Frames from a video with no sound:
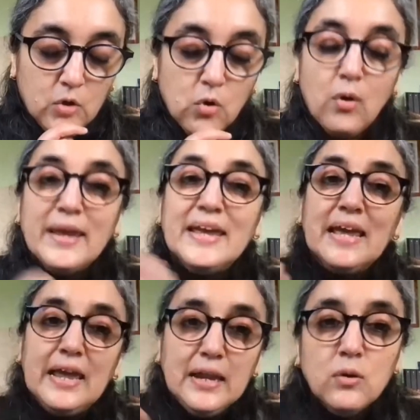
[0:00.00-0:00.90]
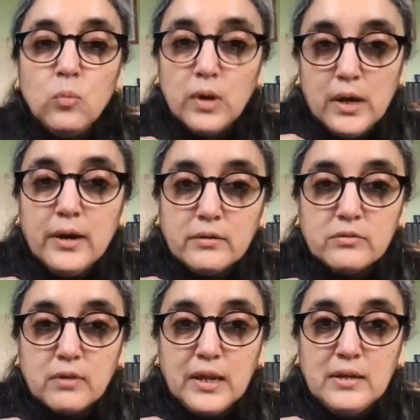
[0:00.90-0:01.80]
going
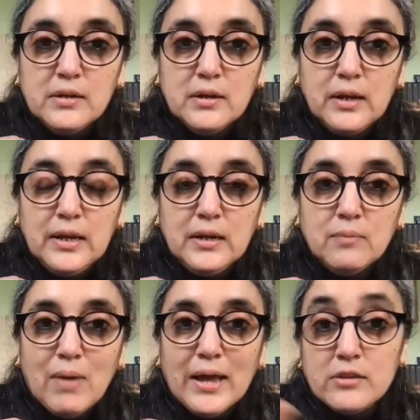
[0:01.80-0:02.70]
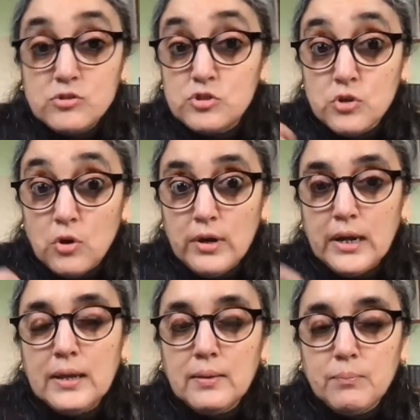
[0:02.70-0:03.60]
inwards in in my
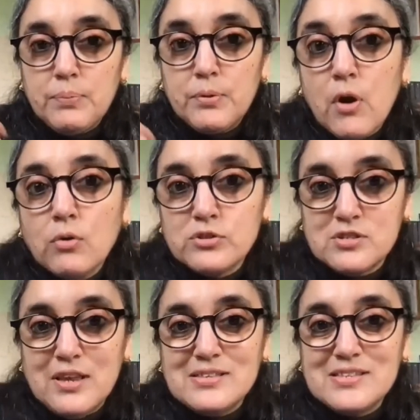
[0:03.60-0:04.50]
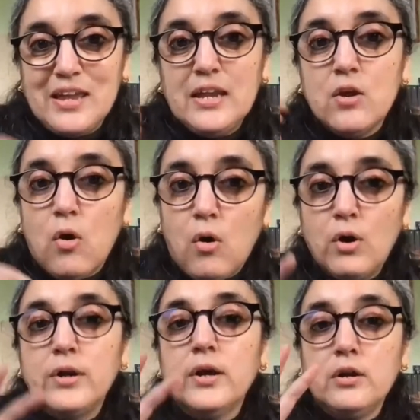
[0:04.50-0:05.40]
story process in
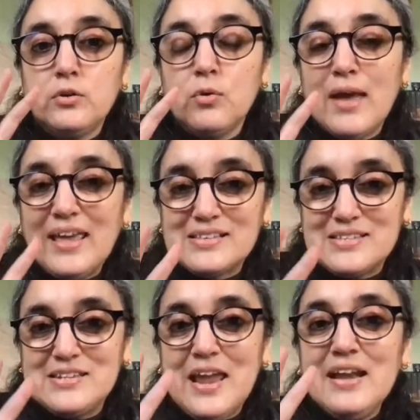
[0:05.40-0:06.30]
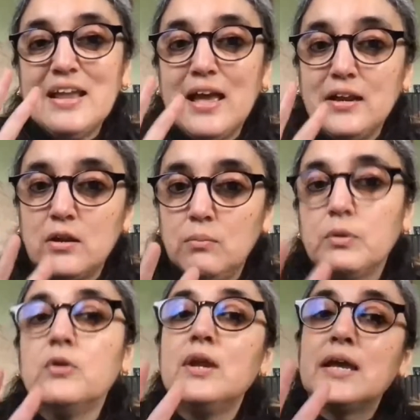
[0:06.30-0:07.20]
order to extend and
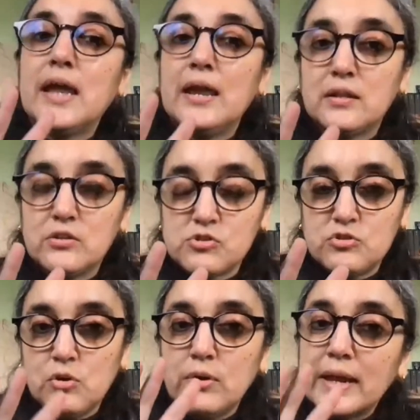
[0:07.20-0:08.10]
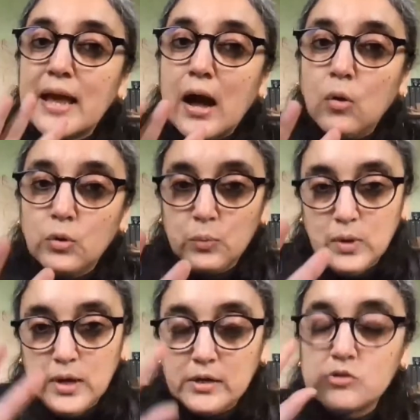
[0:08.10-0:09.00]
communicate the story
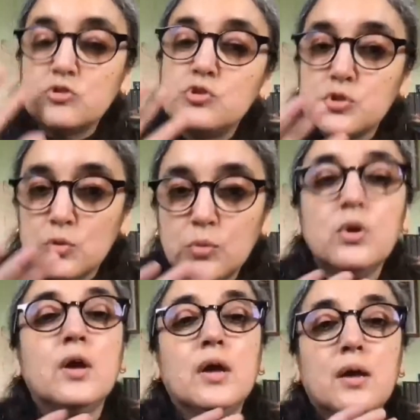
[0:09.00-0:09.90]
outwards to